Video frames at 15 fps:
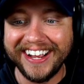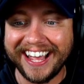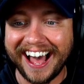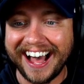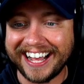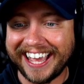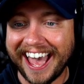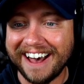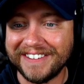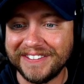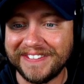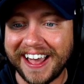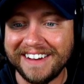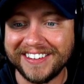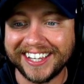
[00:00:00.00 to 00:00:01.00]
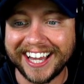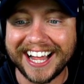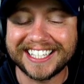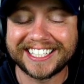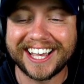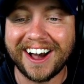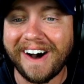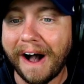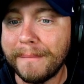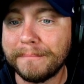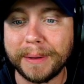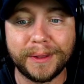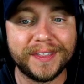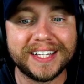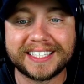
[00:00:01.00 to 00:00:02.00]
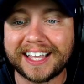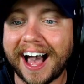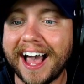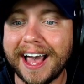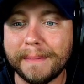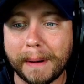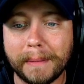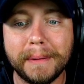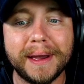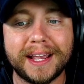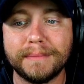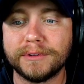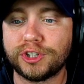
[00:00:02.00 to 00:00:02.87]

got Kevin, baby. Let's go. I'm building this guy up. I'm going to make him the